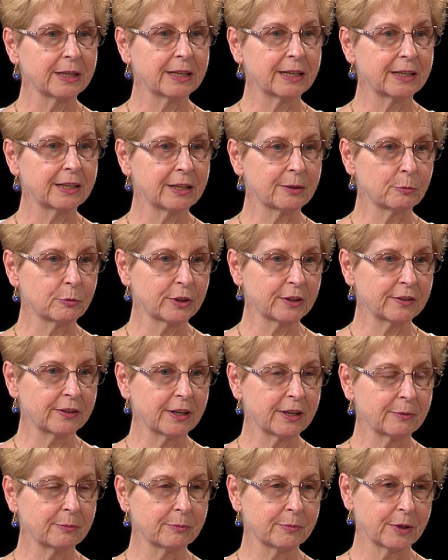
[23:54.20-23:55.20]
and I'm with
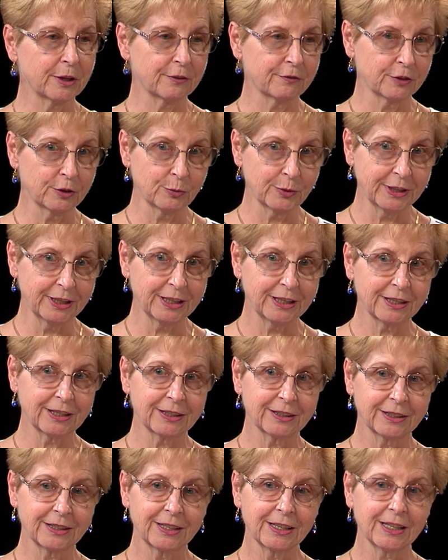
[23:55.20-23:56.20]
them every week.
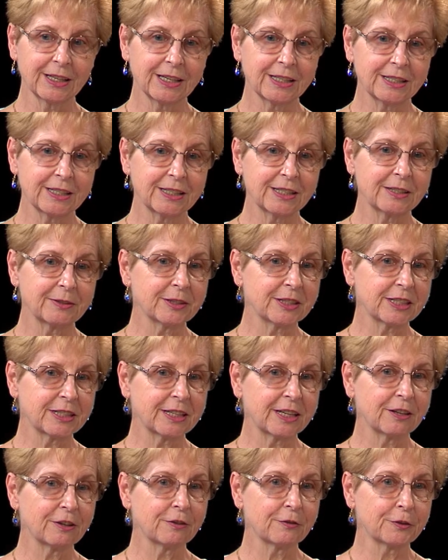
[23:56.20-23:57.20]
Mm -hmm. I st
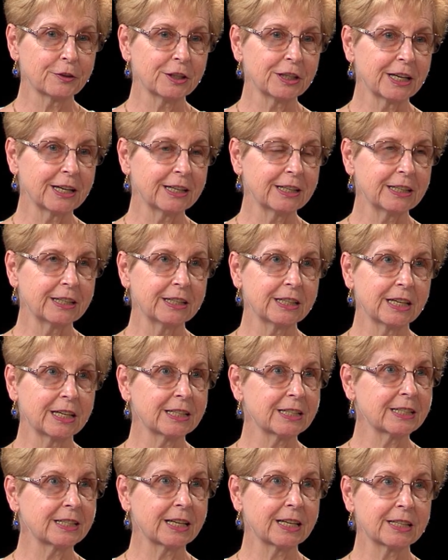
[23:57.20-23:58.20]
stay overnight, and I
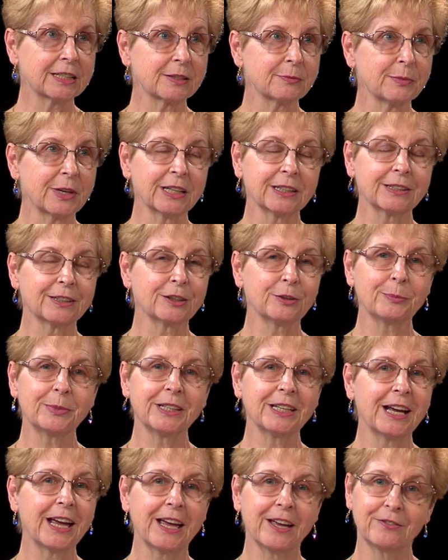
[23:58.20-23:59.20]
say it's my little bit
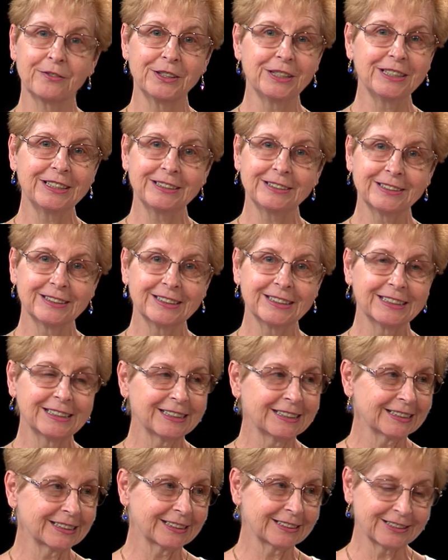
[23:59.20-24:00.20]
of heaven.
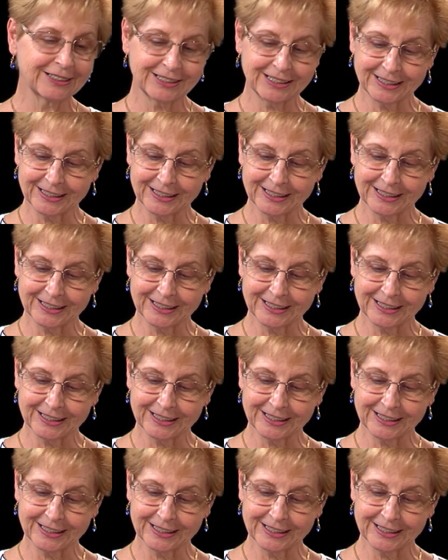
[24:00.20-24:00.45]
Yes, because